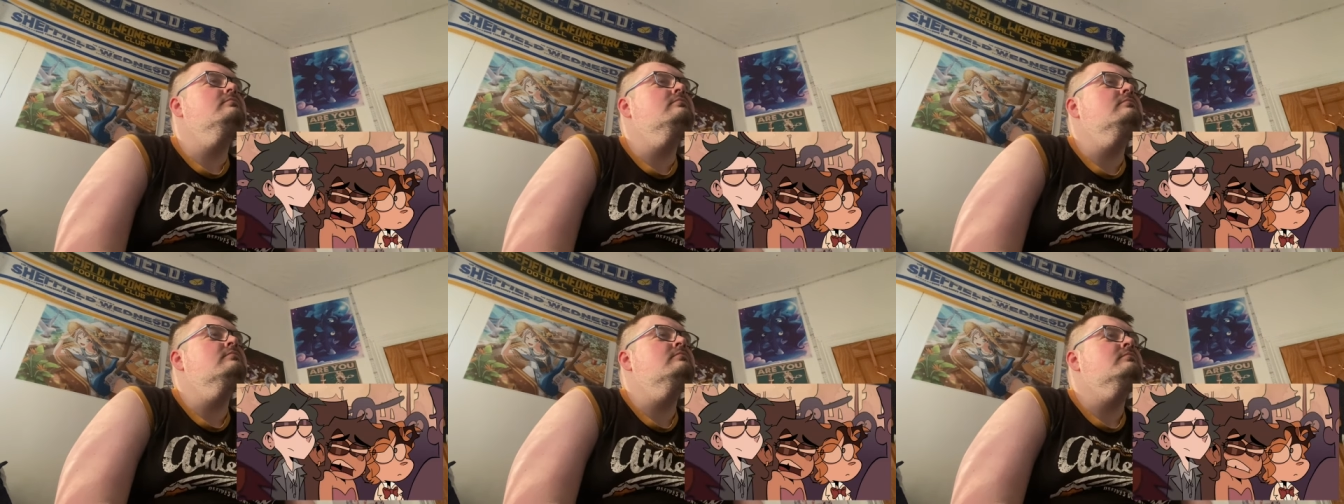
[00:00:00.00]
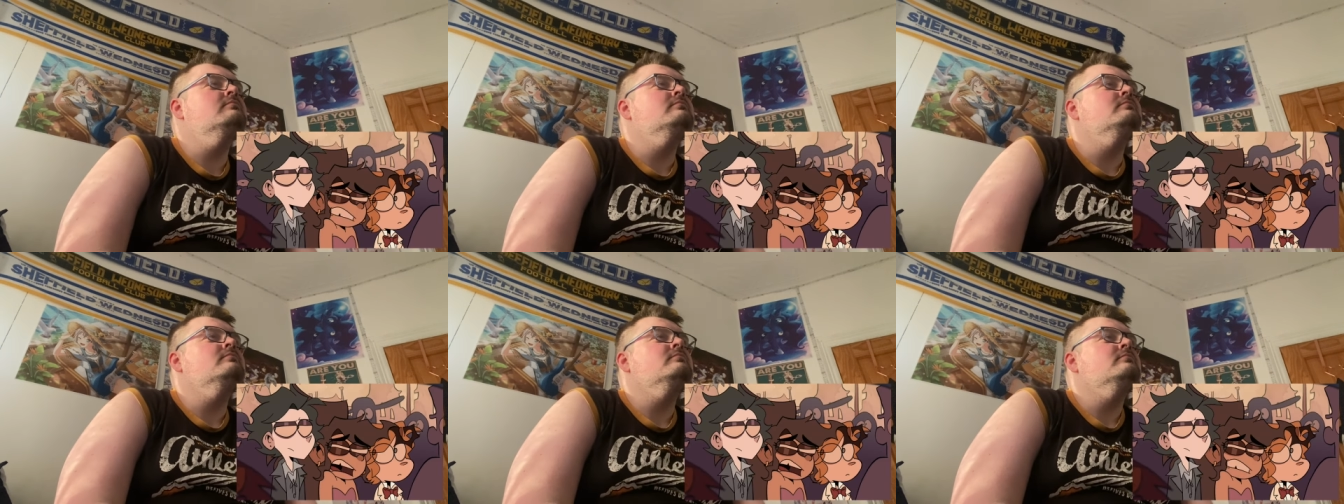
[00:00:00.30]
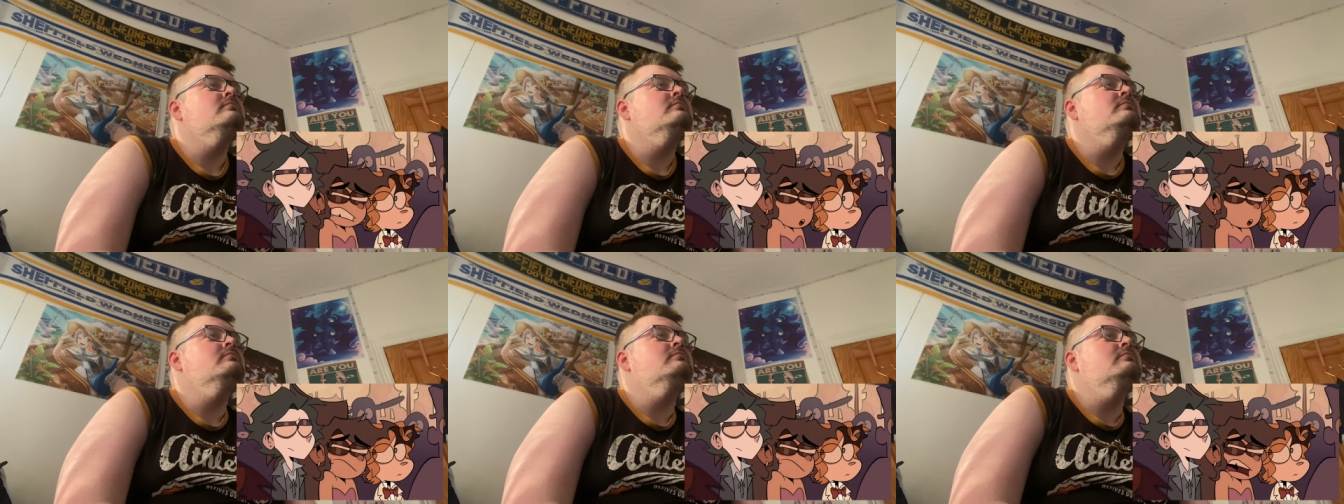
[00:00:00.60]
Man, these
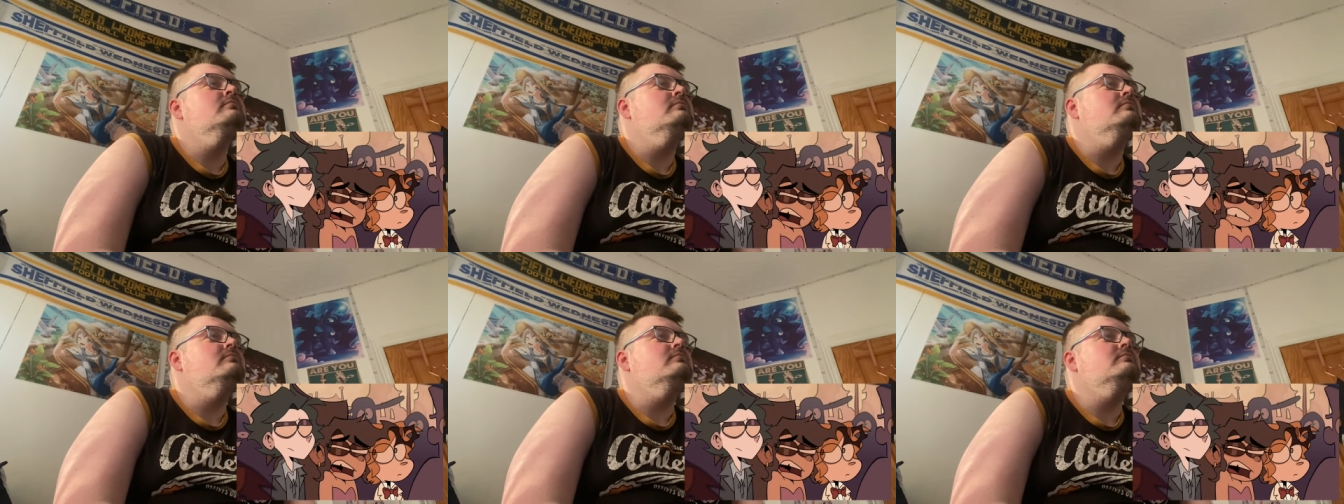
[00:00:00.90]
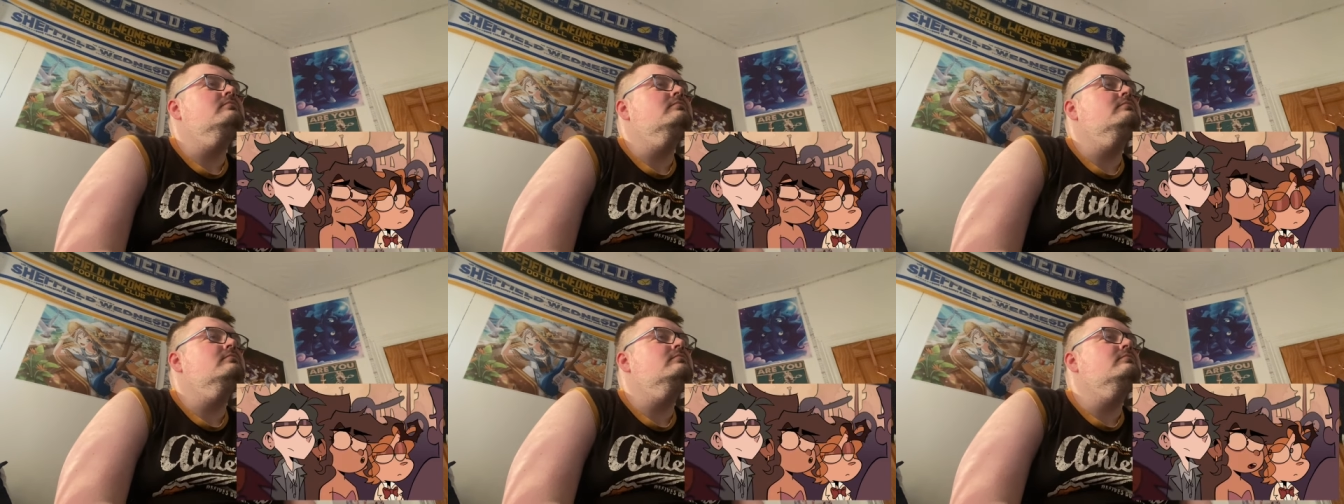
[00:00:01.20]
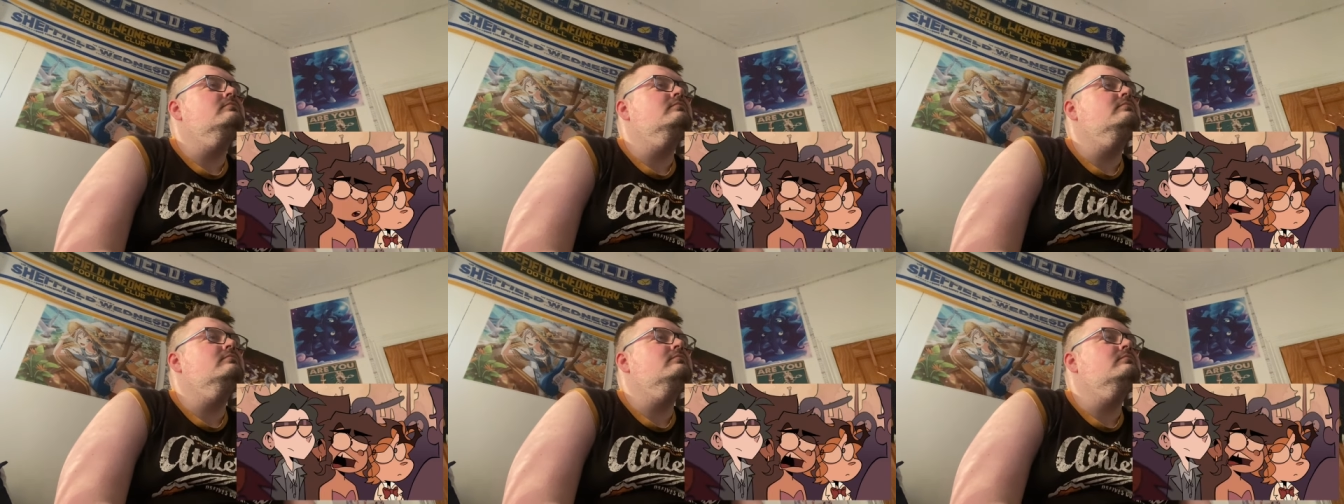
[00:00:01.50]
loot bags are
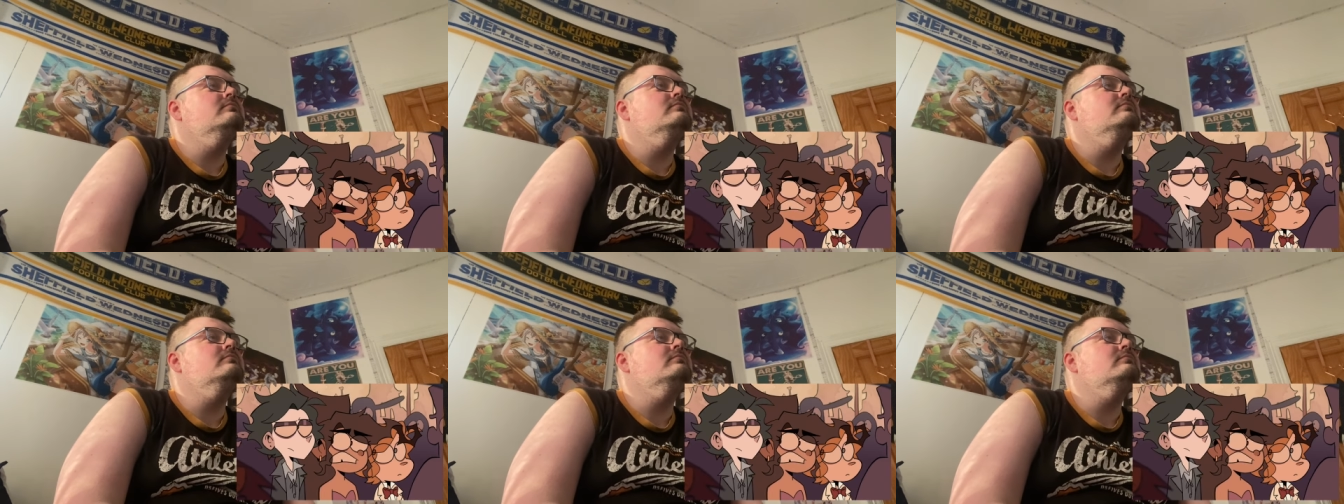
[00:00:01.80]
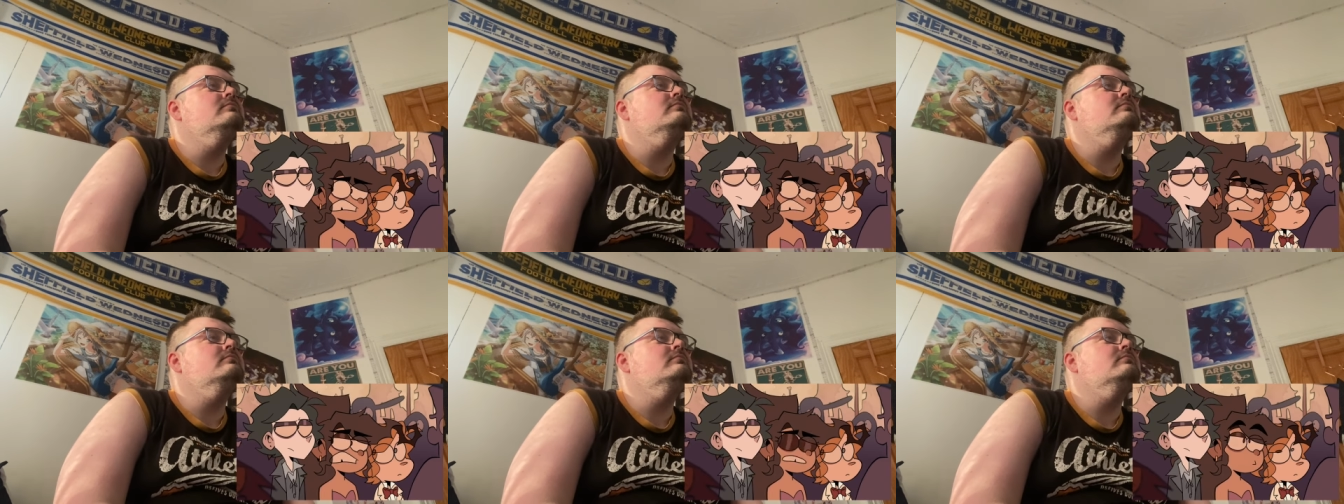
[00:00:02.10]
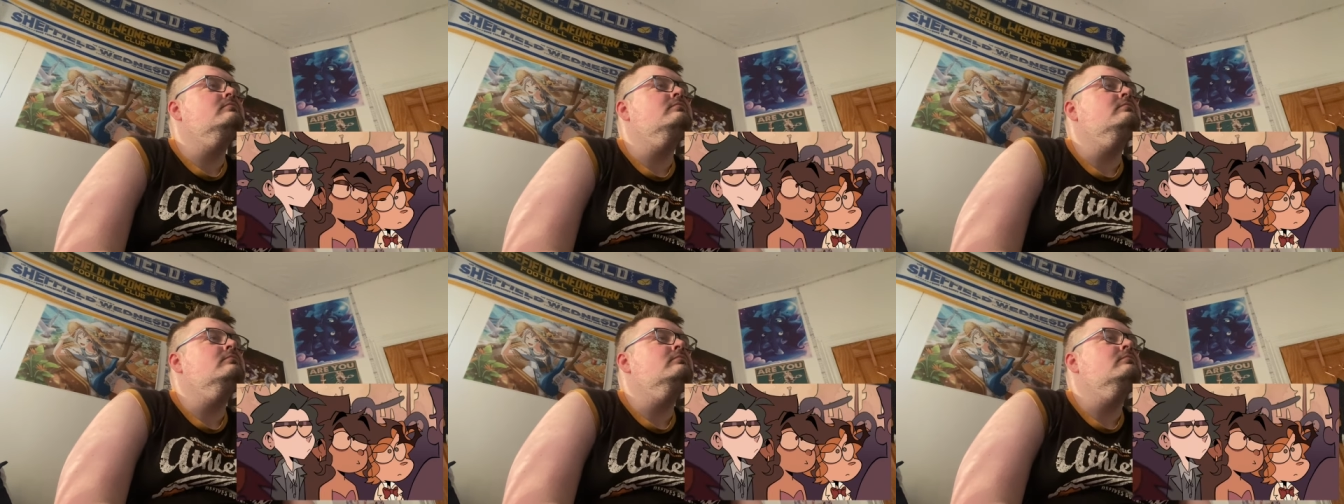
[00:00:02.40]
brutal.
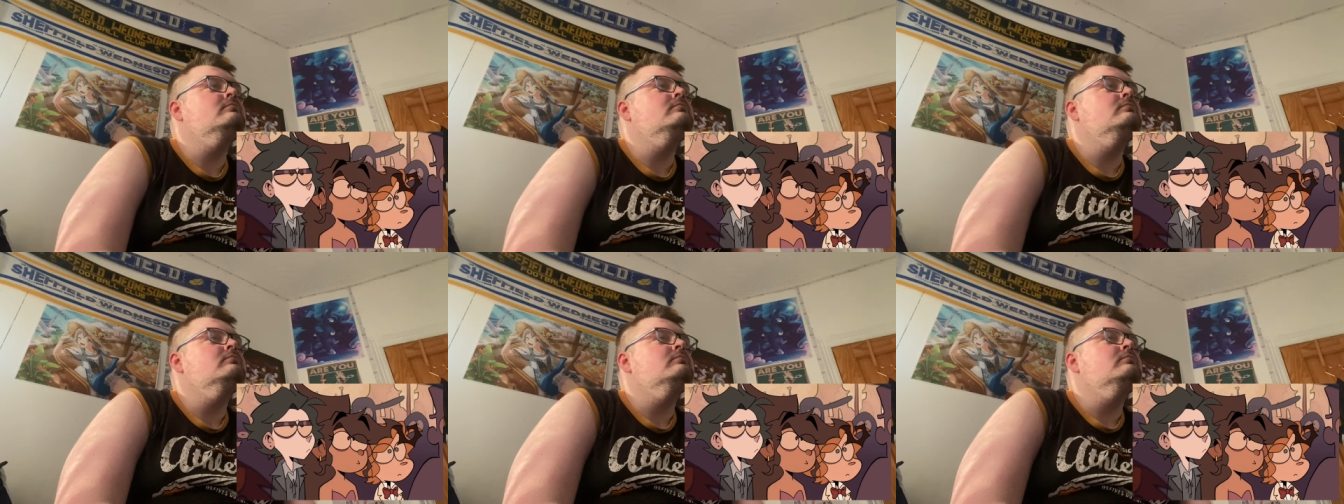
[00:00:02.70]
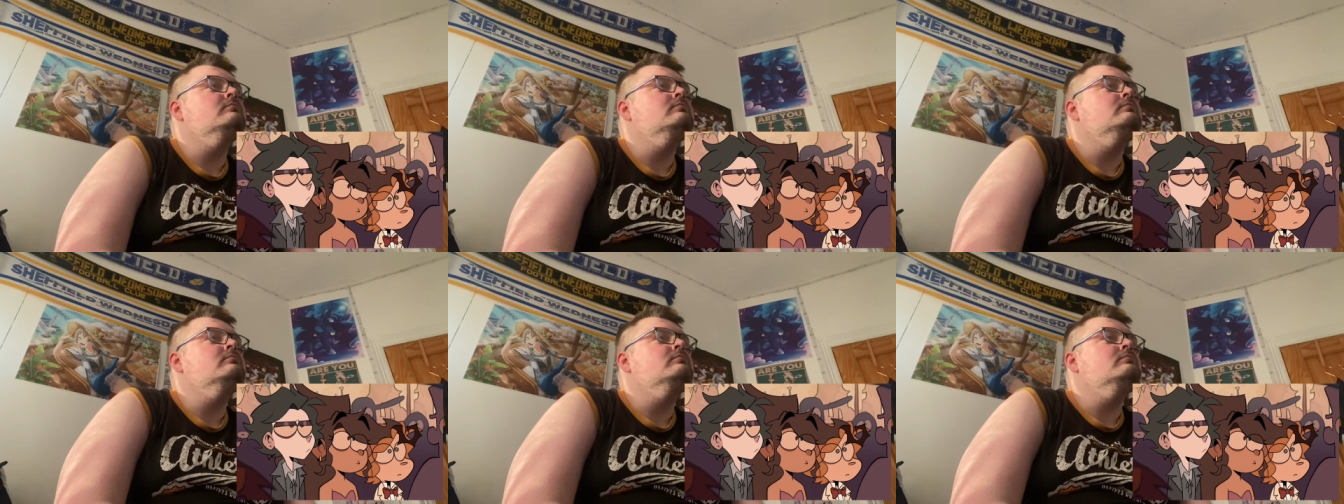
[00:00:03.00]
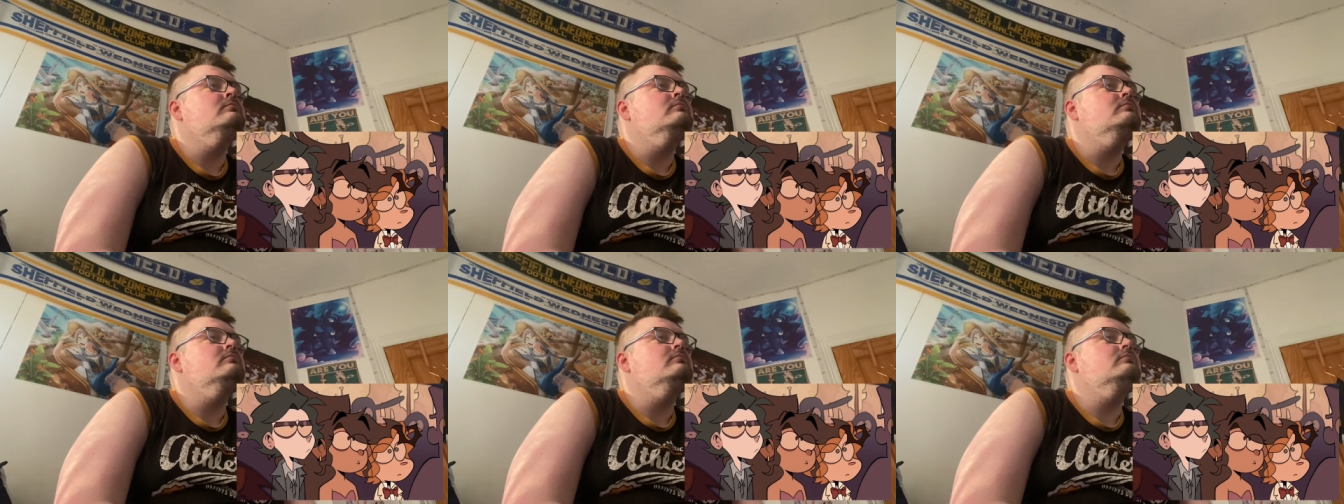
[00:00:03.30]
Next up is...